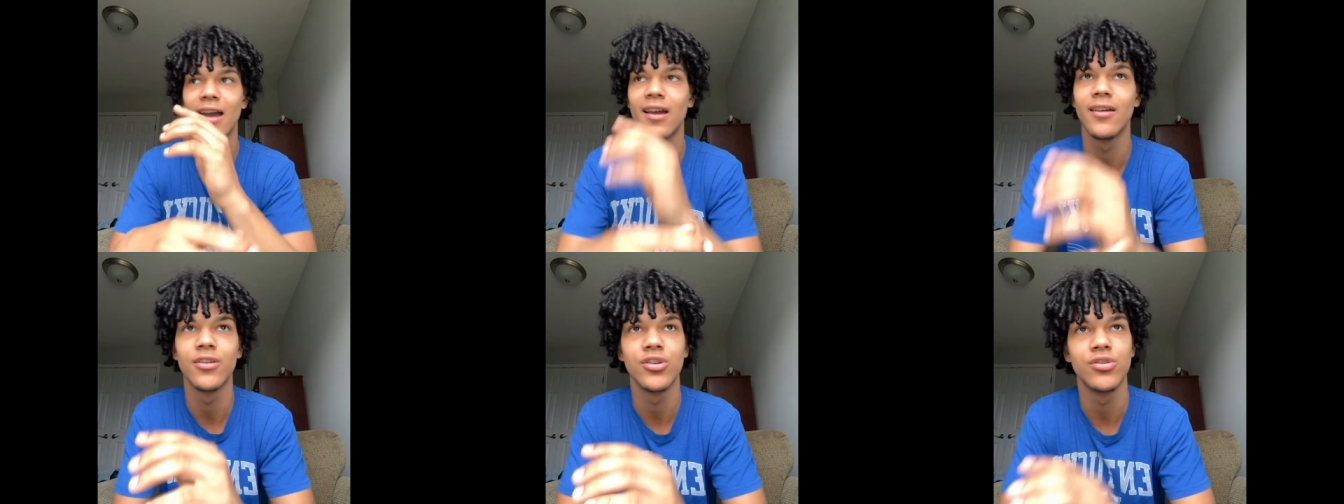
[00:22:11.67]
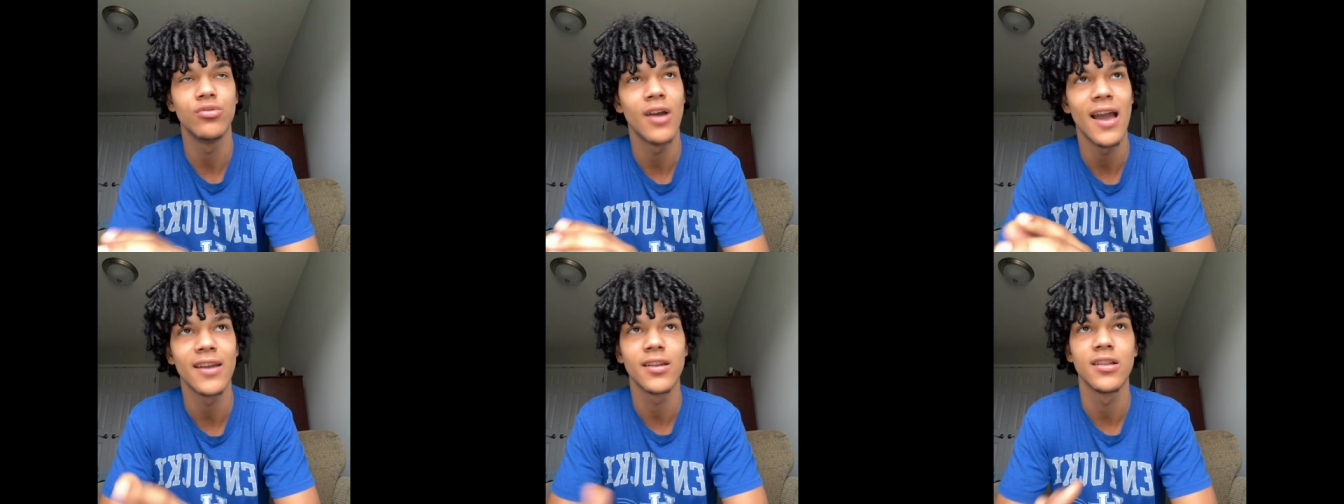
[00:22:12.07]
you
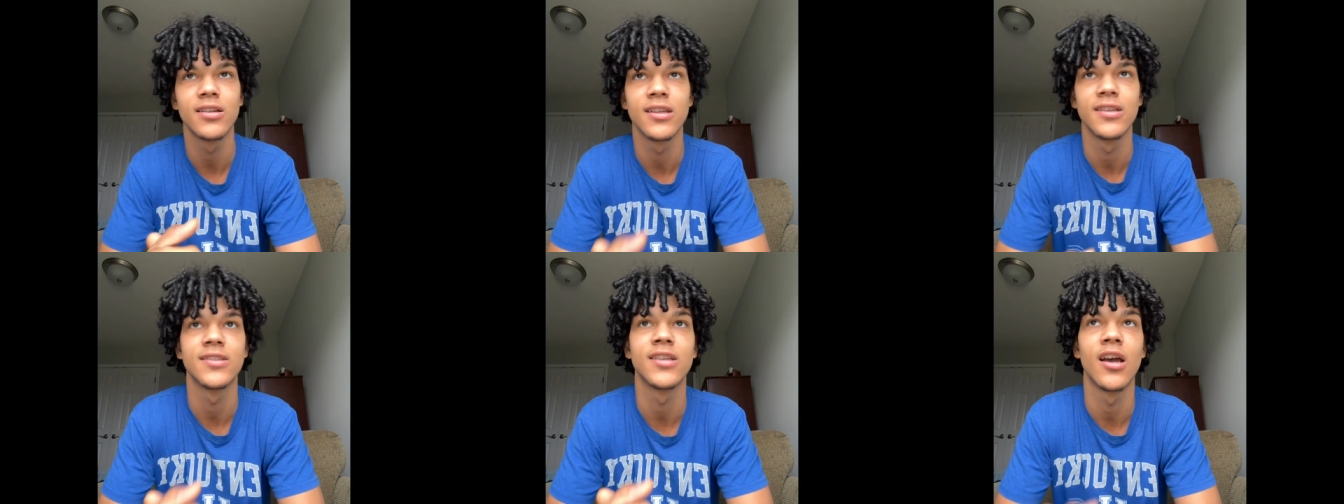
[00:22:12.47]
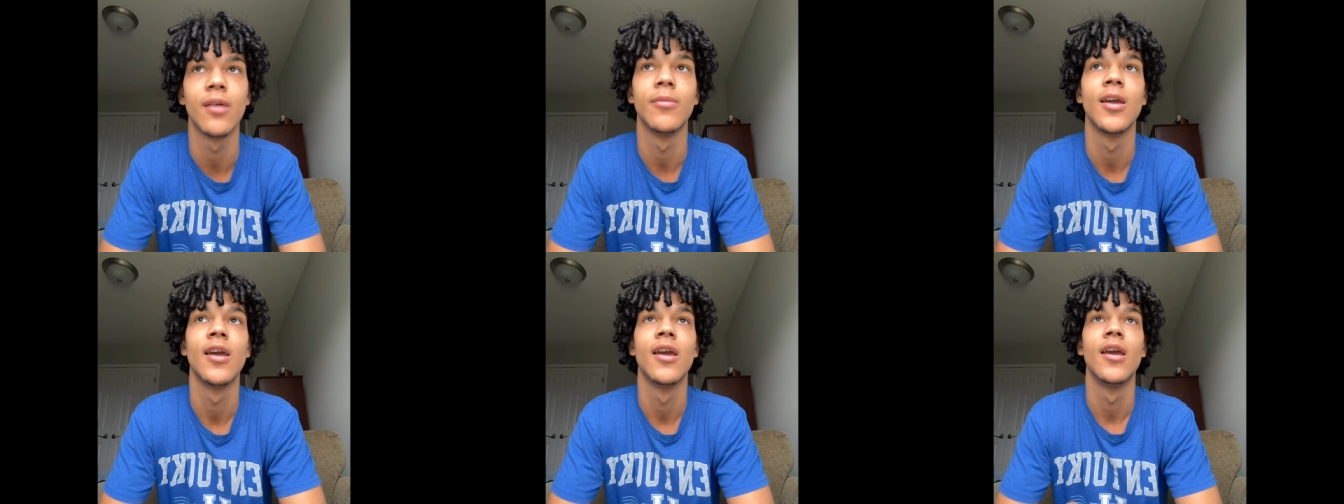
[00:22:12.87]
had to look this
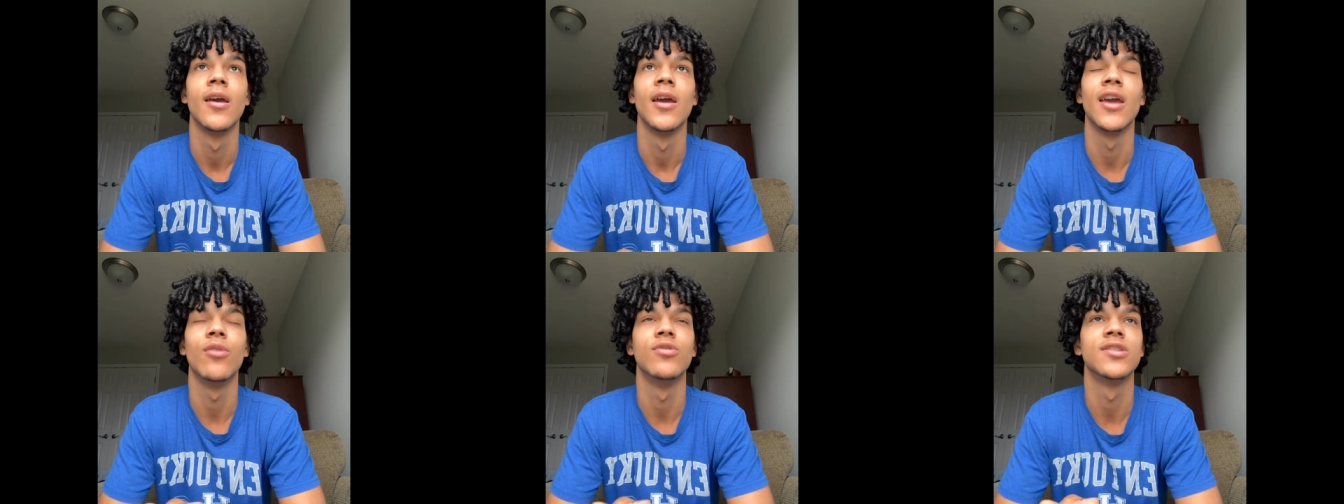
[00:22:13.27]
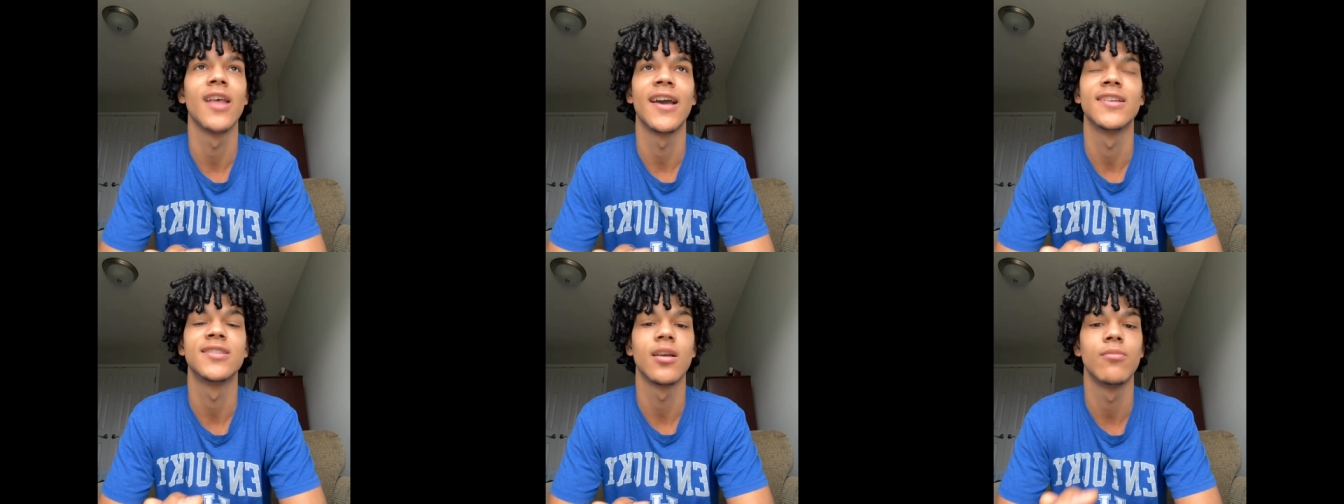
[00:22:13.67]
up. It was
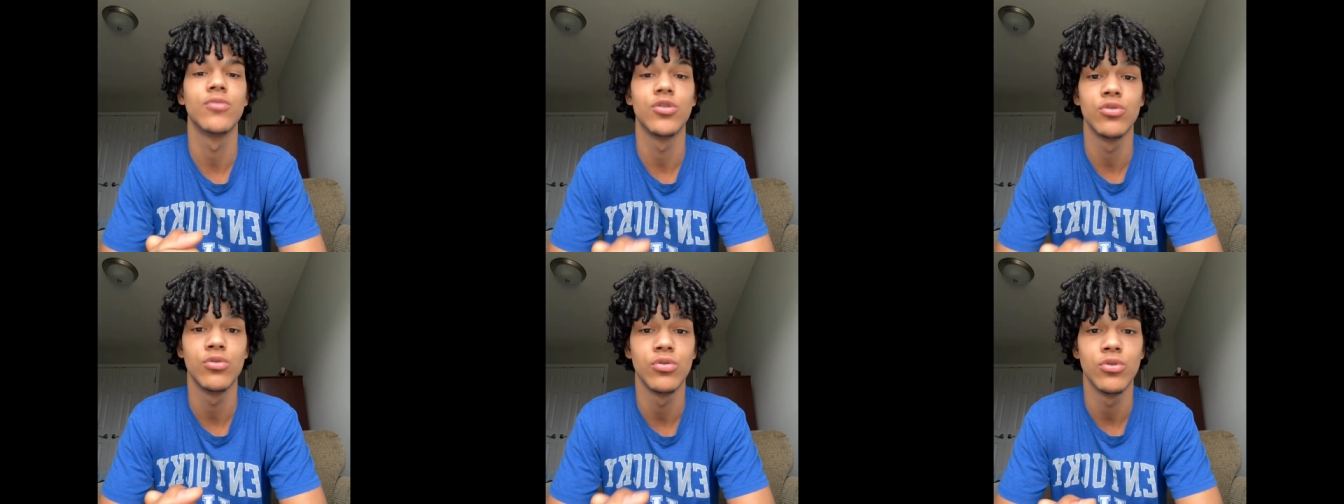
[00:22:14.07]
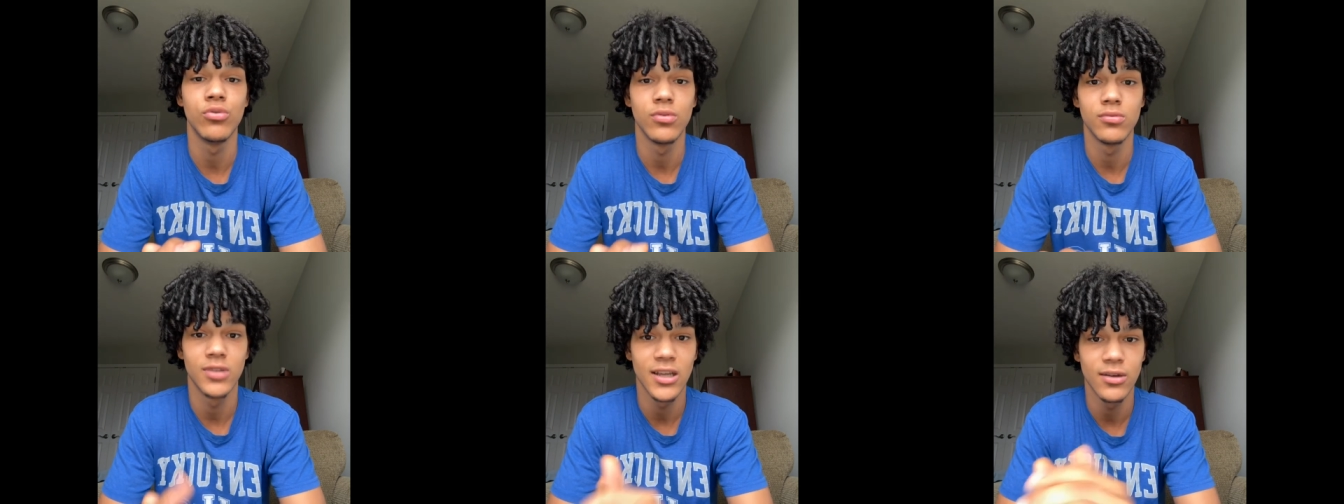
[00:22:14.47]
like some
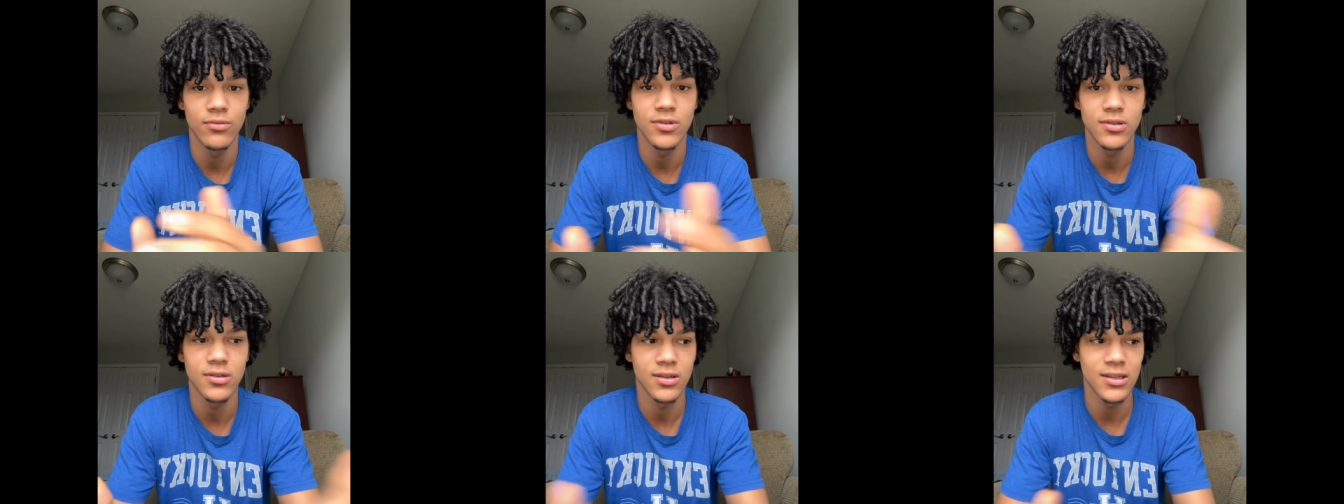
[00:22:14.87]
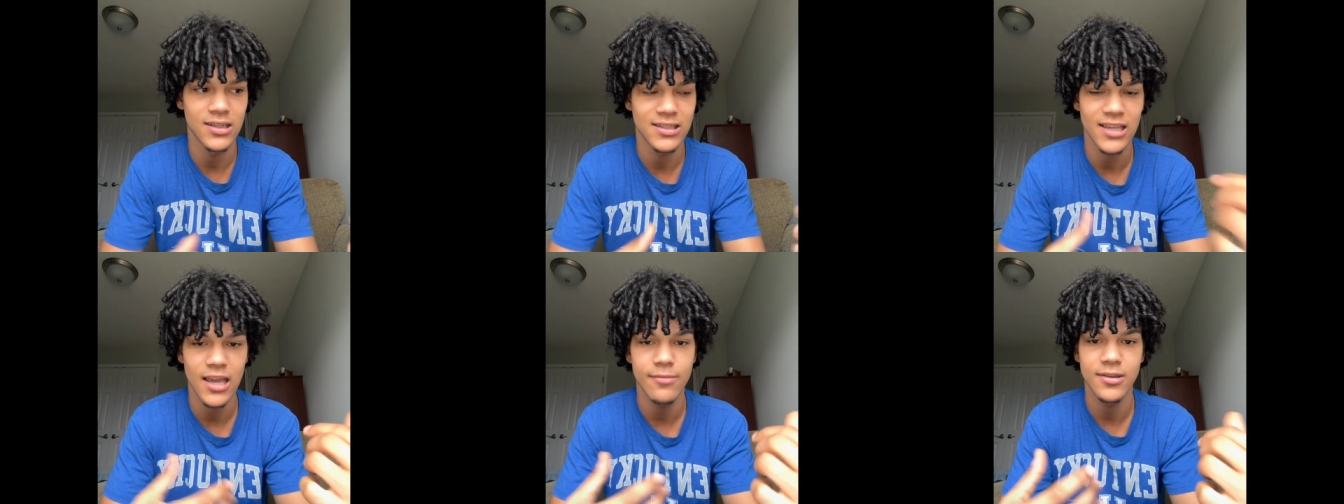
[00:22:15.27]
dude it was the
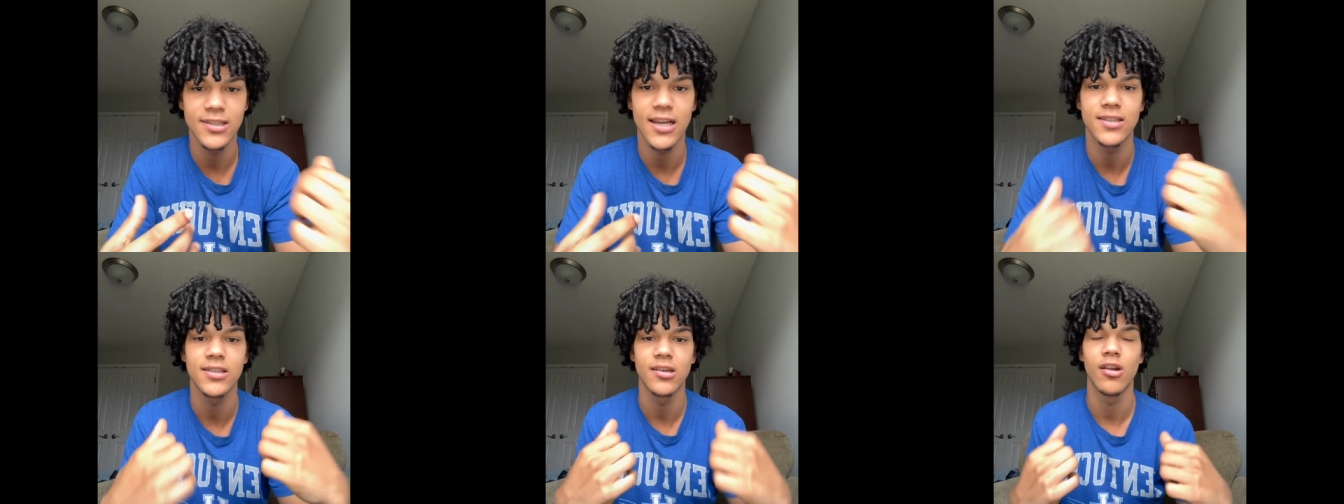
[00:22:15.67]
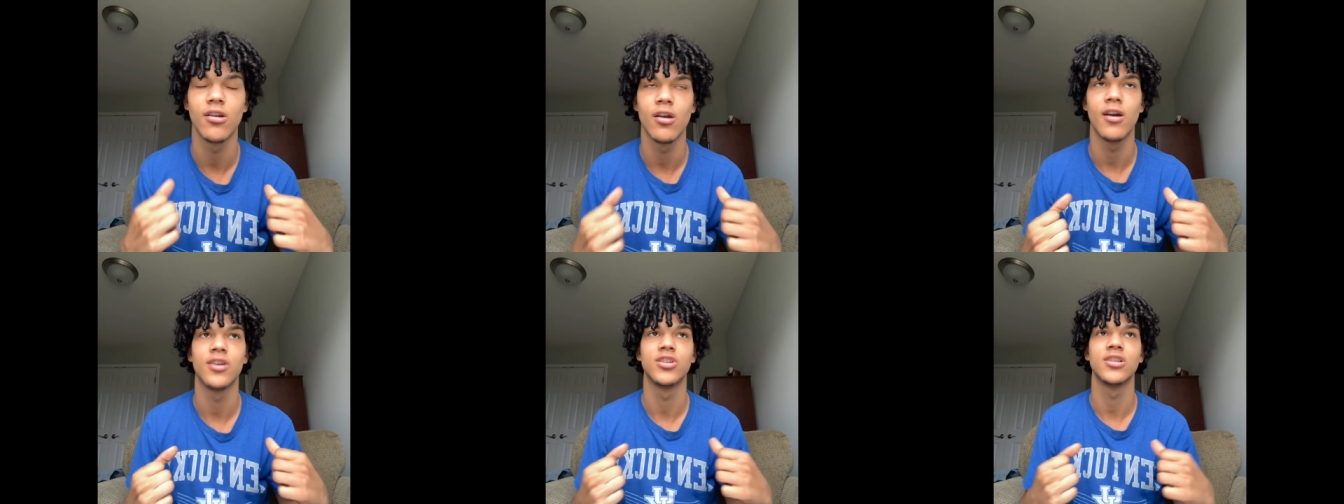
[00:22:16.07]
same exact
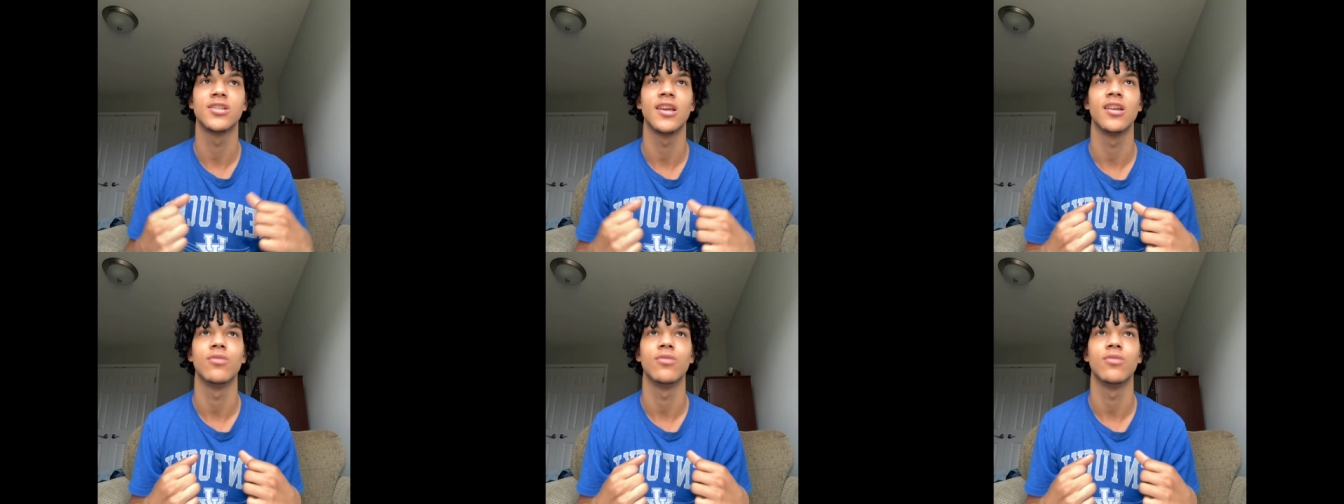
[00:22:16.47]
scenario I just said.